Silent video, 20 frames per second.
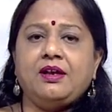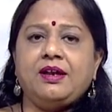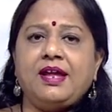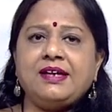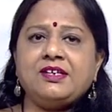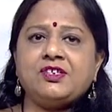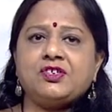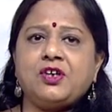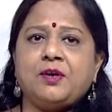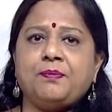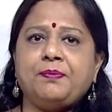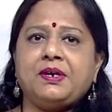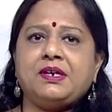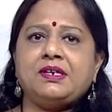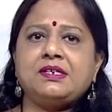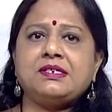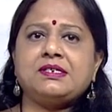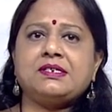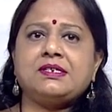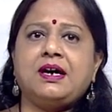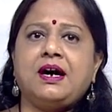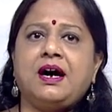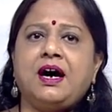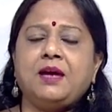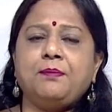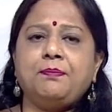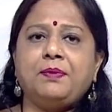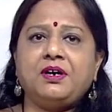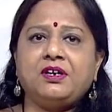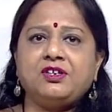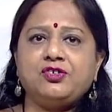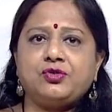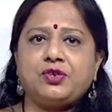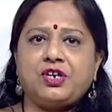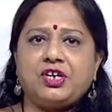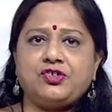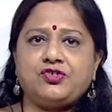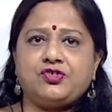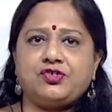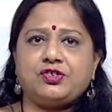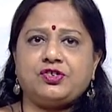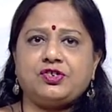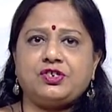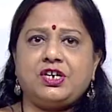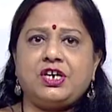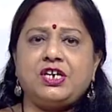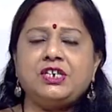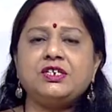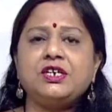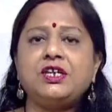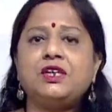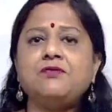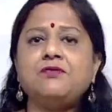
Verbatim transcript: Next topic is hyperconjugation. It